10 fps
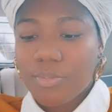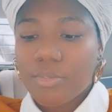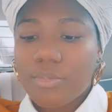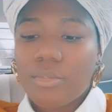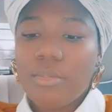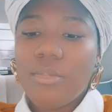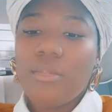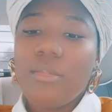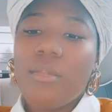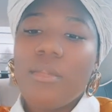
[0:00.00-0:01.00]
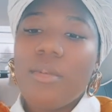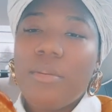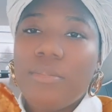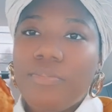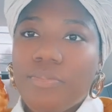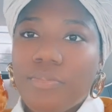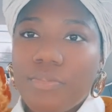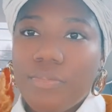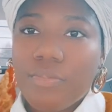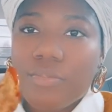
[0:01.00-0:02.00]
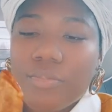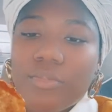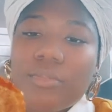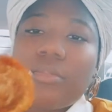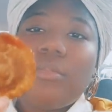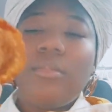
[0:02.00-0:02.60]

(silence)